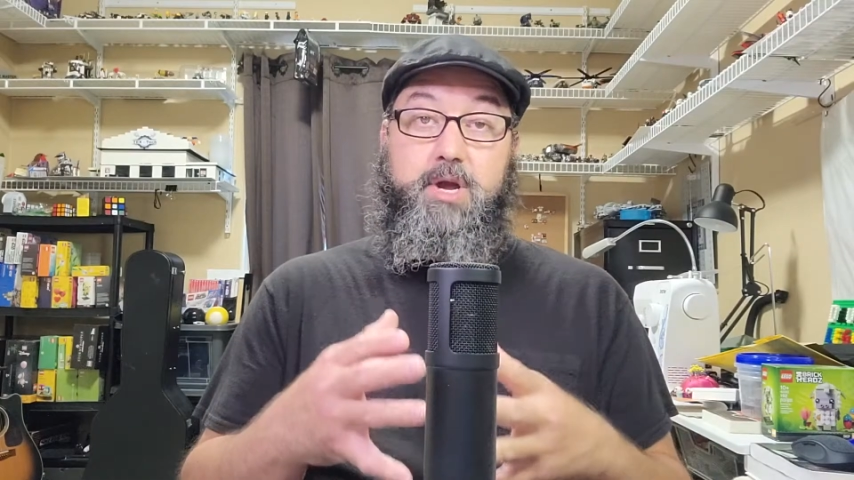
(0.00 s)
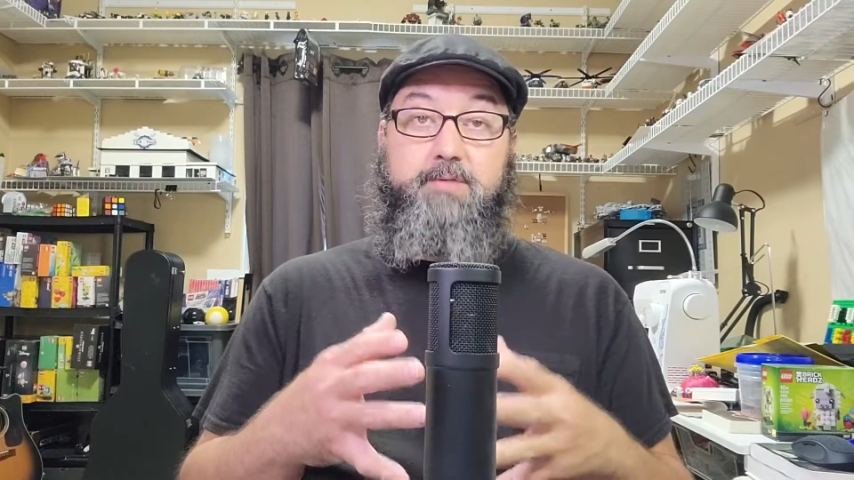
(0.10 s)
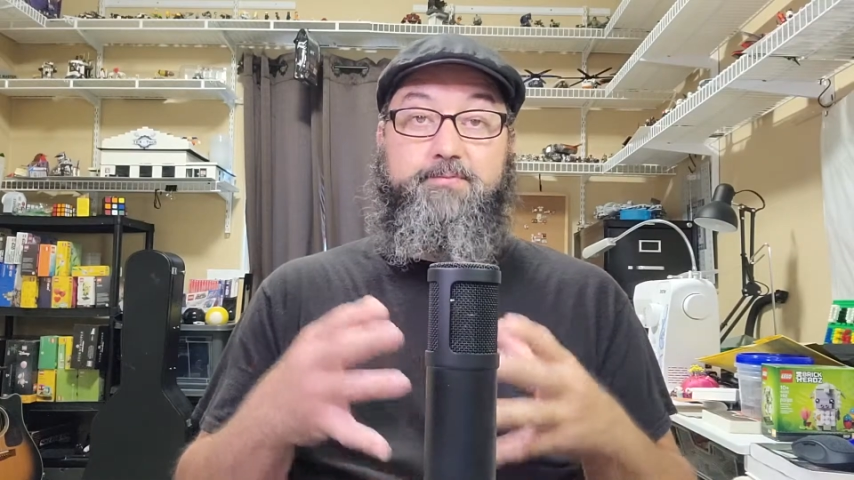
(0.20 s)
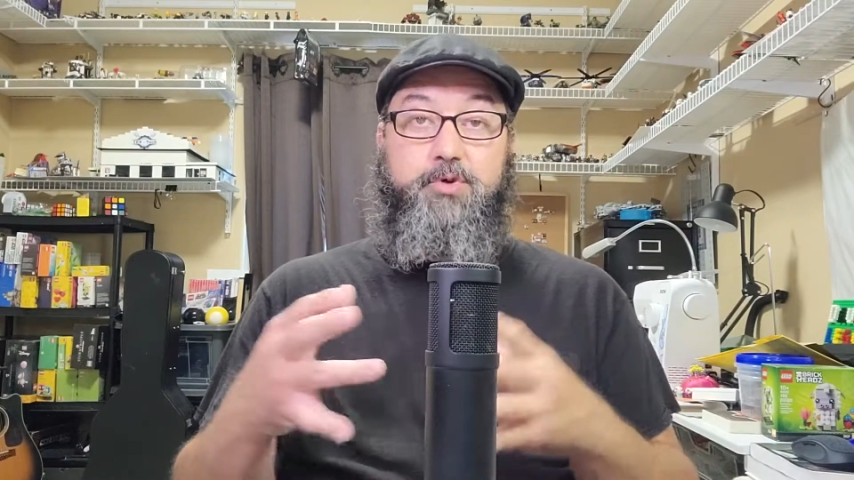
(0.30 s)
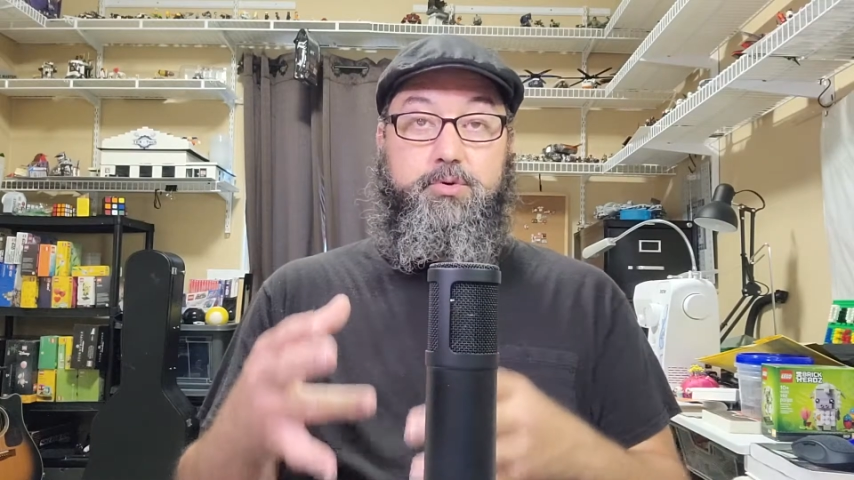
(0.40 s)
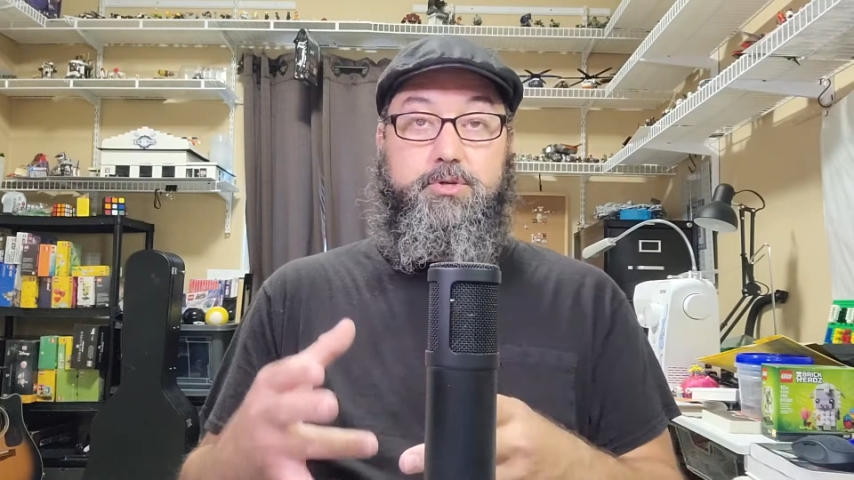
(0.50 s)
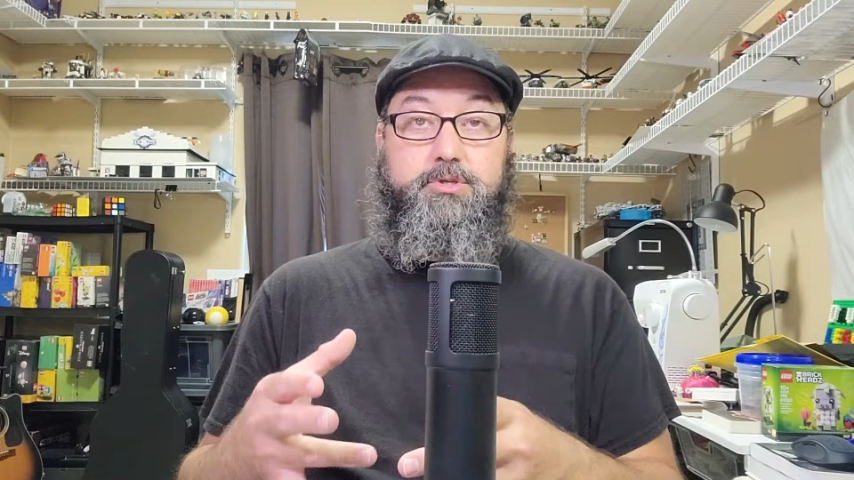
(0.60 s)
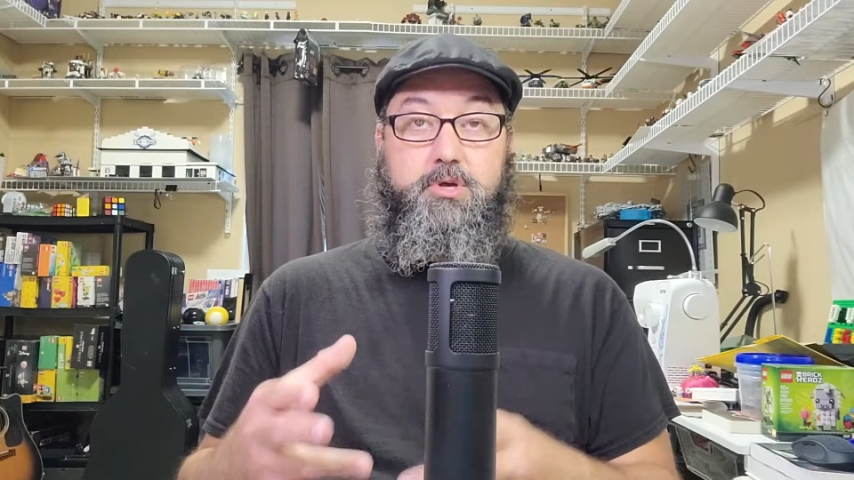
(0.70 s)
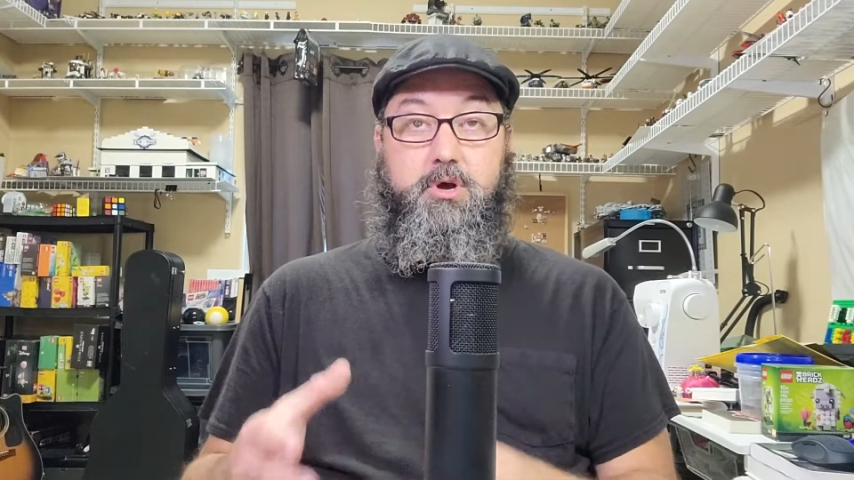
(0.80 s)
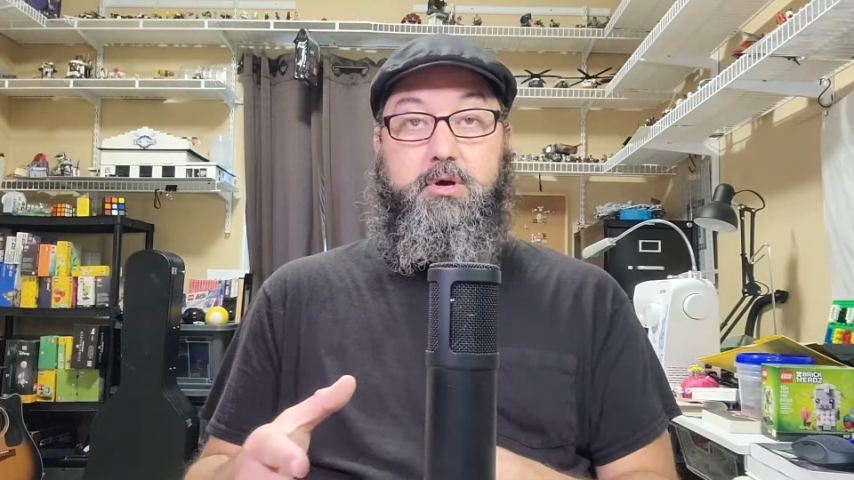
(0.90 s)
to focus
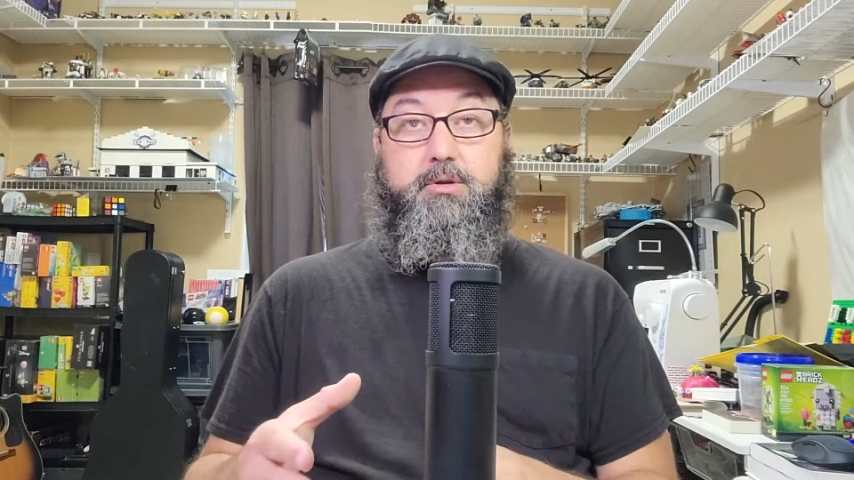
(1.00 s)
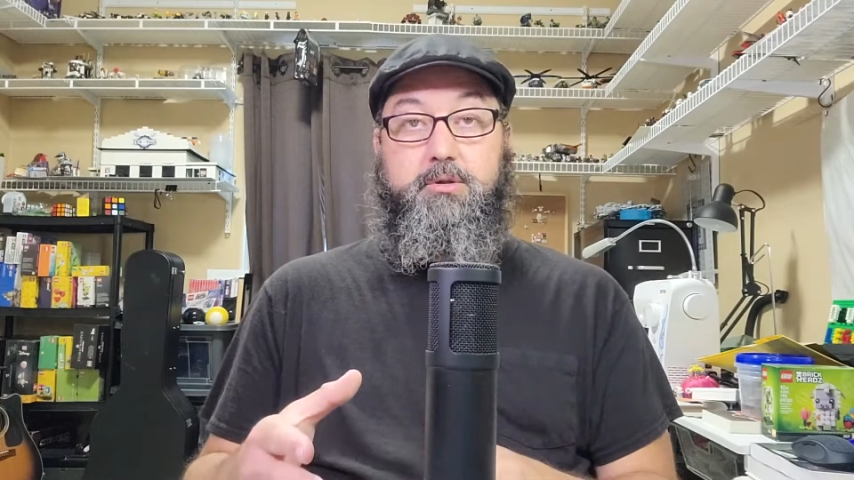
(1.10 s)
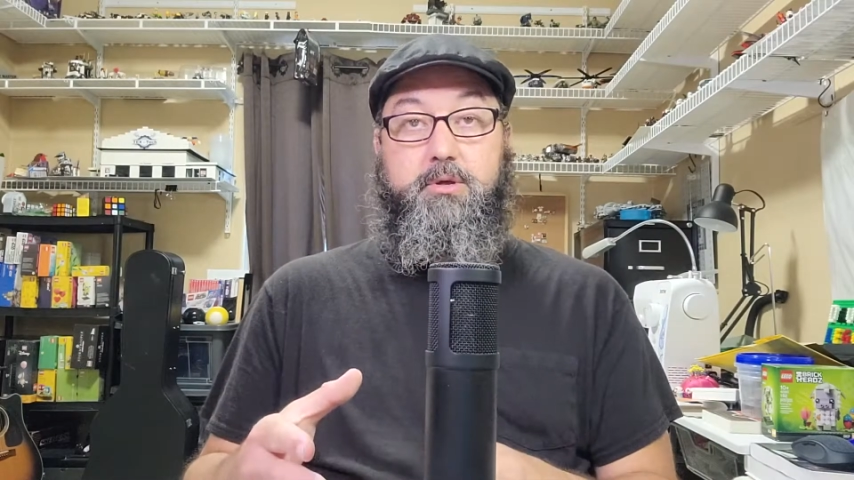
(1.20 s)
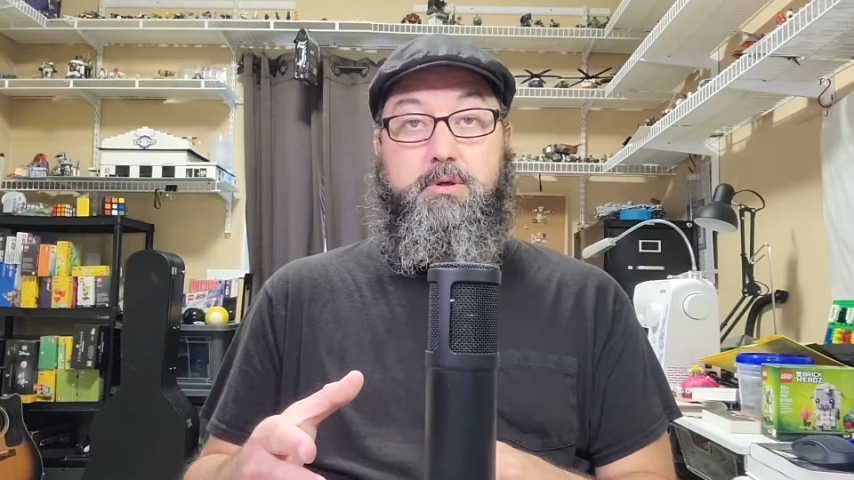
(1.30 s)
on